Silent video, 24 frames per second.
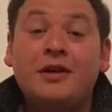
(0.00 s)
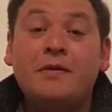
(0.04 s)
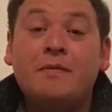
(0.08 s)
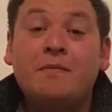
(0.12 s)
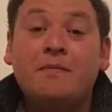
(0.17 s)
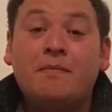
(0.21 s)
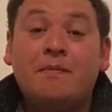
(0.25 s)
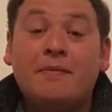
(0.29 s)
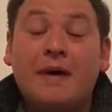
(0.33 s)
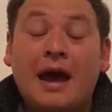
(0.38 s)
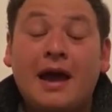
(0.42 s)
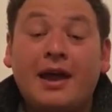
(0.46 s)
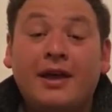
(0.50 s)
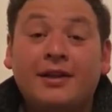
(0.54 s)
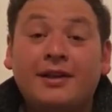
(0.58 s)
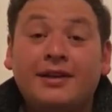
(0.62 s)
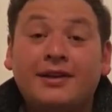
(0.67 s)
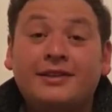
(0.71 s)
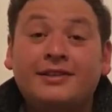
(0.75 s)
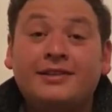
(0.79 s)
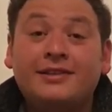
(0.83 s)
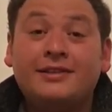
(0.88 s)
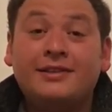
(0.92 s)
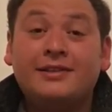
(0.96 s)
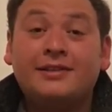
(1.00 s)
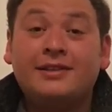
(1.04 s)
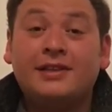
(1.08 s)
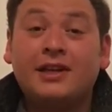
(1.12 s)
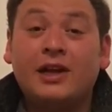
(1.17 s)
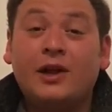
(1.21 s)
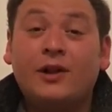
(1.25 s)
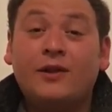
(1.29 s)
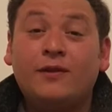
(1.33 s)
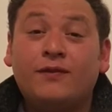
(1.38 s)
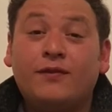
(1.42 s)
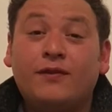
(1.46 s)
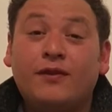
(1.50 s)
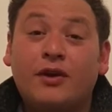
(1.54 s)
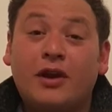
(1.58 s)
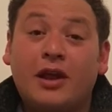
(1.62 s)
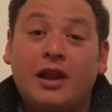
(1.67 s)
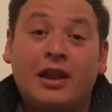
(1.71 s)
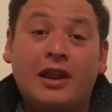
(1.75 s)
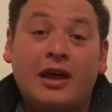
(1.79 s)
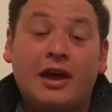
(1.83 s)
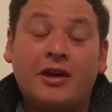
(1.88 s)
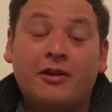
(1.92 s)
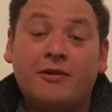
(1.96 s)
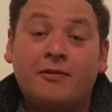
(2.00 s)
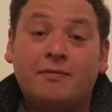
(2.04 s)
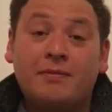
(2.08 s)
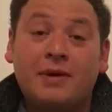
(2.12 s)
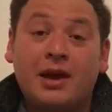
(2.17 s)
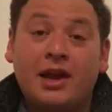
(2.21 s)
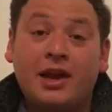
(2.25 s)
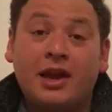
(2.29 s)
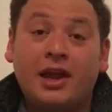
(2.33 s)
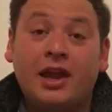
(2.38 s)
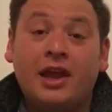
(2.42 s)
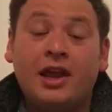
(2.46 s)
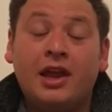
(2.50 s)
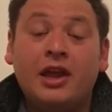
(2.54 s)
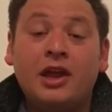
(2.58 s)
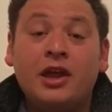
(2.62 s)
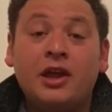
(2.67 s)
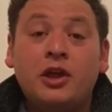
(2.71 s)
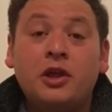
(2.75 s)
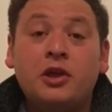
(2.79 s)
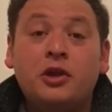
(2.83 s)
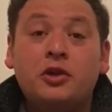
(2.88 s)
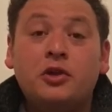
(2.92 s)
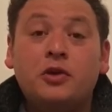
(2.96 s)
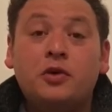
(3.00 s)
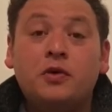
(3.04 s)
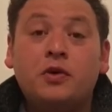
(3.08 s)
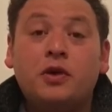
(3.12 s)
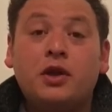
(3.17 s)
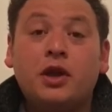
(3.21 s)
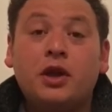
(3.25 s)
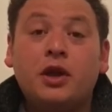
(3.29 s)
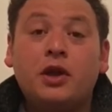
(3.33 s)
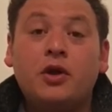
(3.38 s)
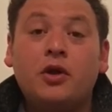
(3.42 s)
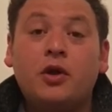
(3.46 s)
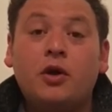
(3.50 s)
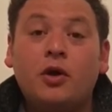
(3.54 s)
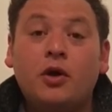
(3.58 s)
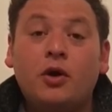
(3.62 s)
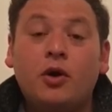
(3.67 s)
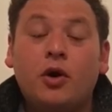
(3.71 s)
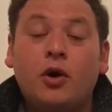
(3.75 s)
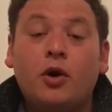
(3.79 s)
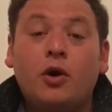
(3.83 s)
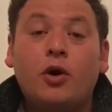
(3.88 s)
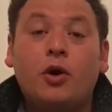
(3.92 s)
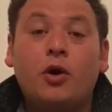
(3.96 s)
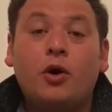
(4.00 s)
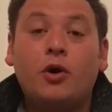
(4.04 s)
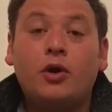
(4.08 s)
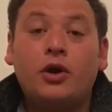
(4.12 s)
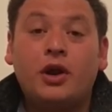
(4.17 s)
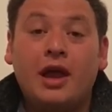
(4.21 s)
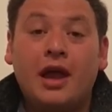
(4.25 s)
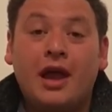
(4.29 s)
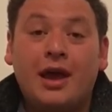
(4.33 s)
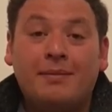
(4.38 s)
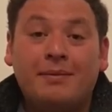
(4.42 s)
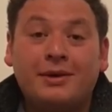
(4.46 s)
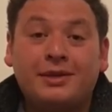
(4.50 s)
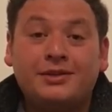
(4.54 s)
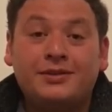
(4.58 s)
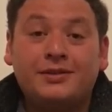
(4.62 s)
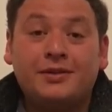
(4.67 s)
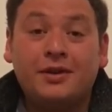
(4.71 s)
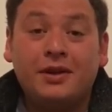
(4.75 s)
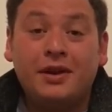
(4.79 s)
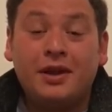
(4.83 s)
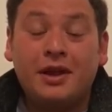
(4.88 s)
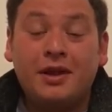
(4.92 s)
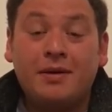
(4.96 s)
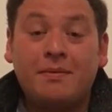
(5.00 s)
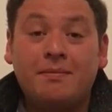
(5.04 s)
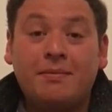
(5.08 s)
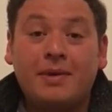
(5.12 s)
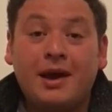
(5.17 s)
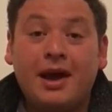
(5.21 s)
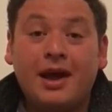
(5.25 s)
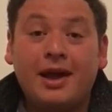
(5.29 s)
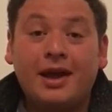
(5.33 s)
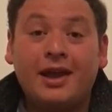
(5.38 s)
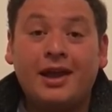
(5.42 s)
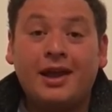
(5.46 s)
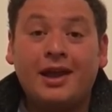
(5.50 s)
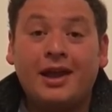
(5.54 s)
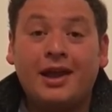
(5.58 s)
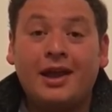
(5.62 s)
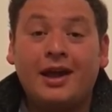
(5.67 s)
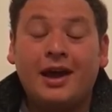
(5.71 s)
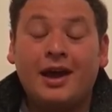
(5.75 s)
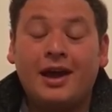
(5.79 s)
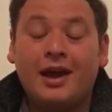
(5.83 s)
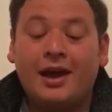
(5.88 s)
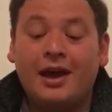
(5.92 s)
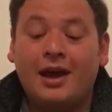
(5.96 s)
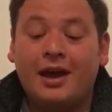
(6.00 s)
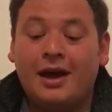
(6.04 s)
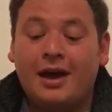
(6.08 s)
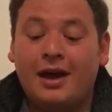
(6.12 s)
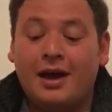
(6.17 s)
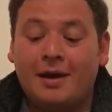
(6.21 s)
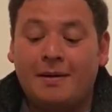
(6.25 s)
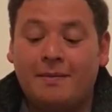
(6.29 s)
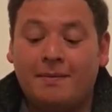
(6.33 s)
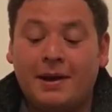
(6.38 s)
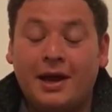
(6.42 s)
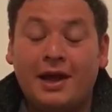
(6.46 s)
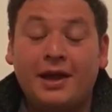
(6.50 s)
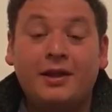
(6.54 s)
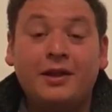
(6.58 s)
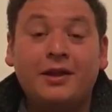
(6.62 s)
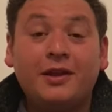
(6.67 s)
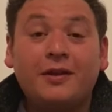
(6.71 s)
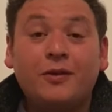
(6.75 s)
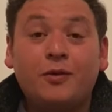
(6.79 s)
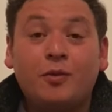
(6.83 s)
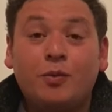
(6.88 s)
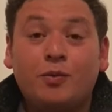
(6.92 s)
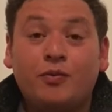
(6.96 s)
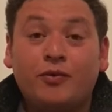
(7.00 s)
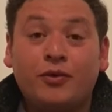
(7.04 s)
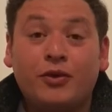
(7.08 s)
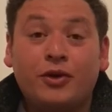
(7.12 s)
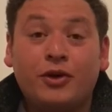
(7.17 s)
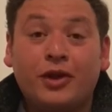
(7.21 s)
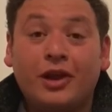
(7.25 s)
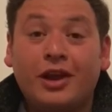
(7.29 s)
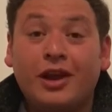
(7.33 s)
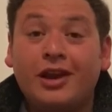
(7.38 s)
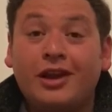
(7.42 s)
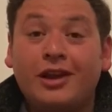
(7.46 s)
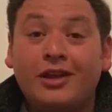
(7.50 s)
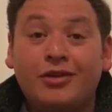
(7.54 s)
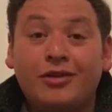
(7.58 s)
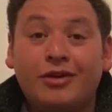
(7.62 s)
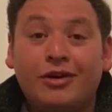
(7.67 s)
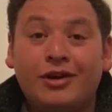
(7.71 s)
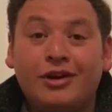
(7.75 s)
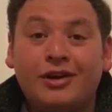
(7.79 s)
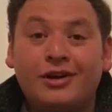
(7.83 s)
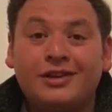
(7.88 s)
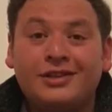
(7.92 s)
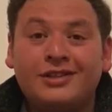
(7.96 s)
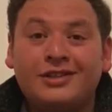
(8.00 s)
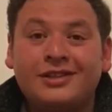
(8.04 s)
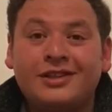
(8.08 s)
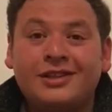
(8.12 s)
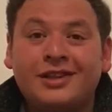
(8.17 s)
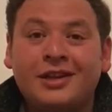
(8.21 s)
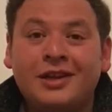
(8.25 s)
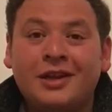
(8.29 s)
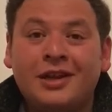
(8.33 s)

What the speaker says: Violins sell for a lot of money. You can go on Amazon and buy a violin for $80,